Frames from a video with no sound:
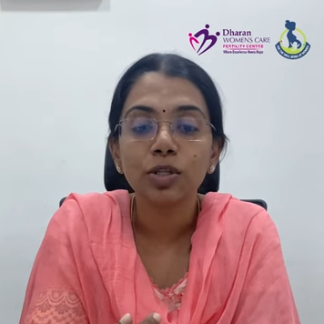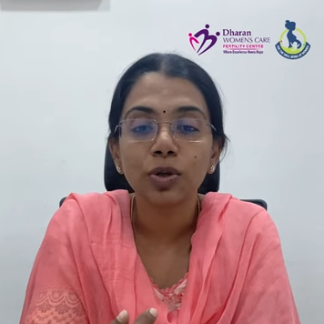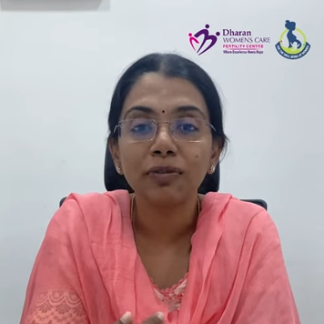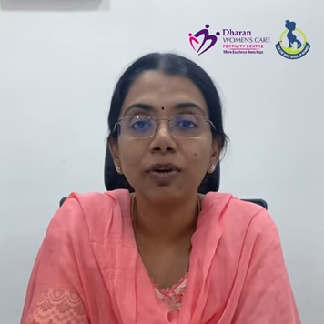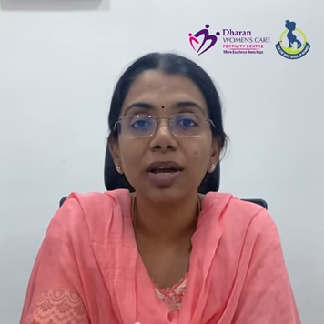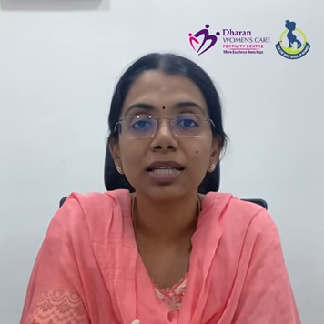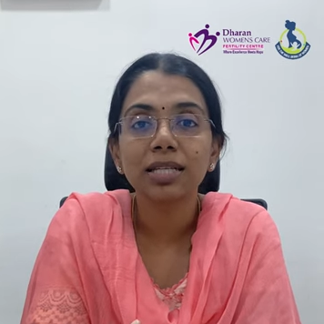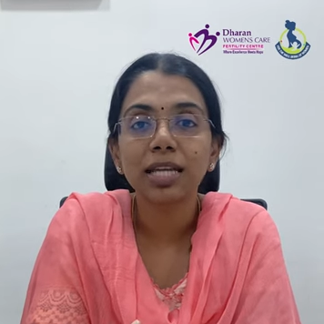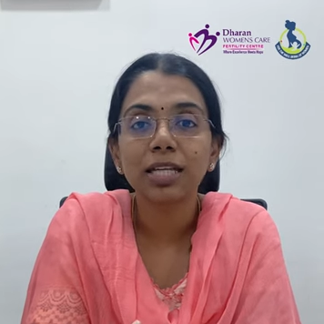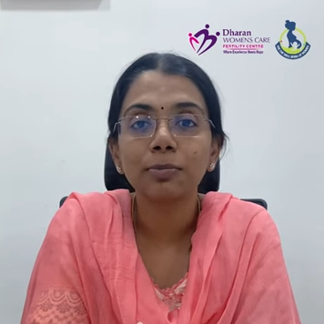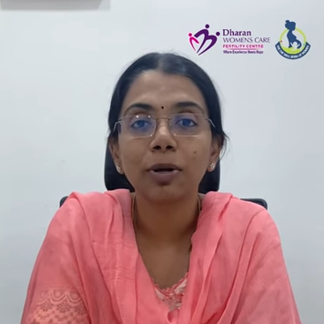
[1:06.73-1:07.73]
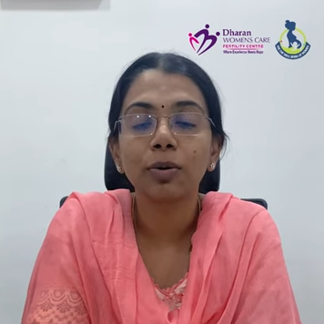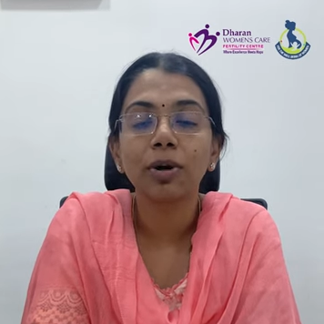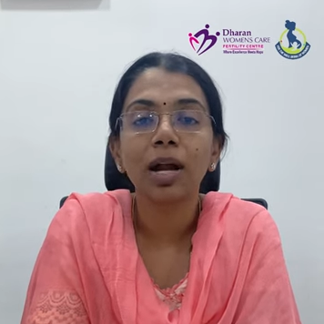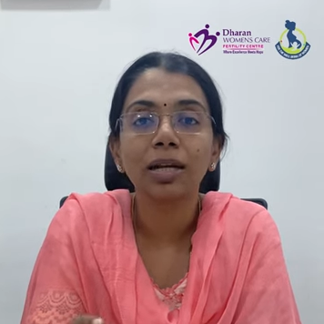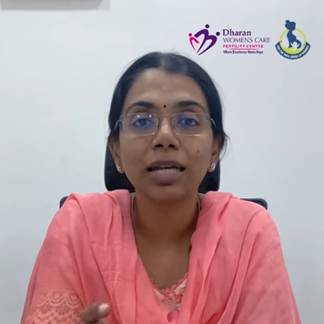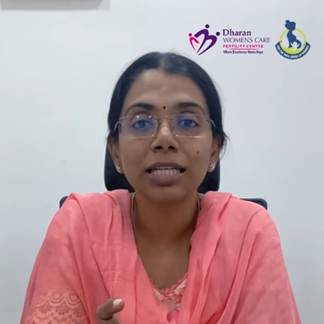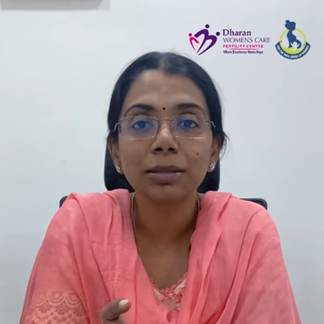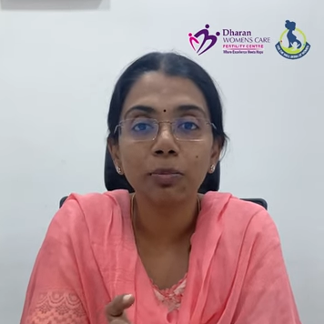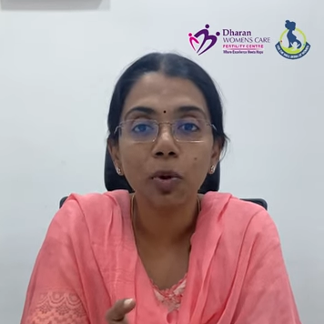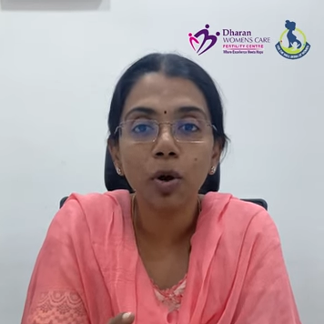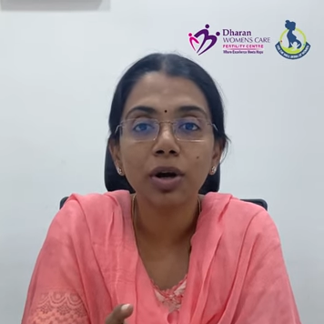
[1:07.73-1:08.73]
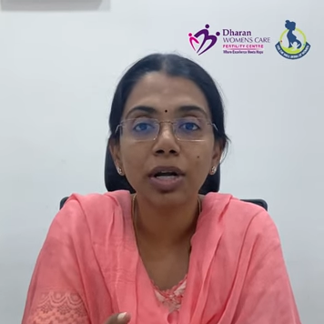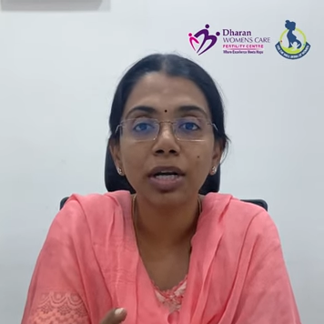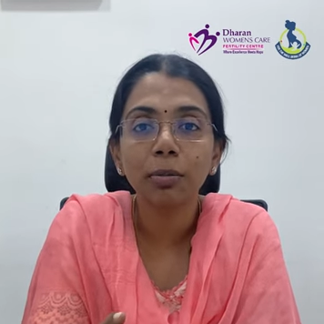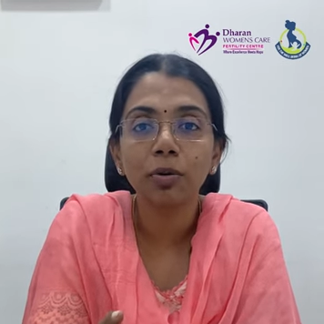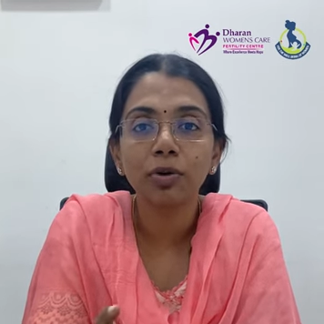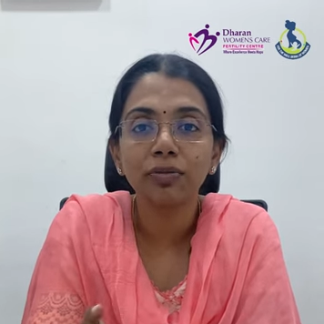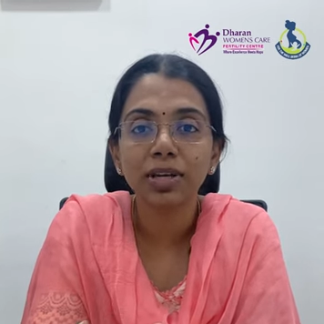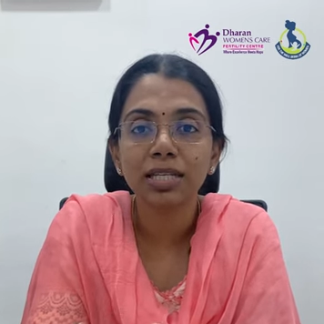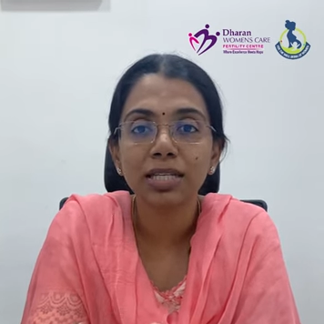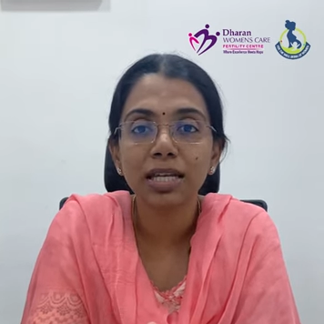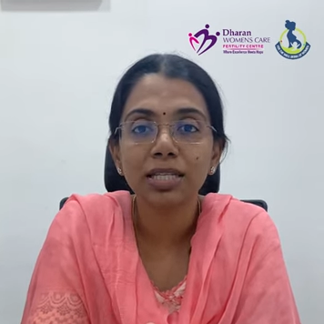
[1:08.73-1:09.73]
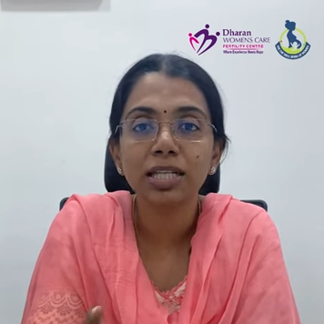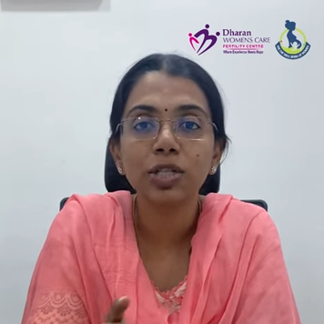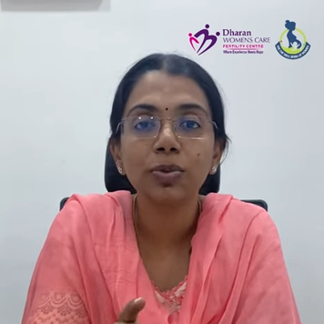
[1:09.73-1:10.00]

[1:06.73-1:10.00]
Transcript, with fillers: So evlo exercise pannona, at least a moderate amount of exercises,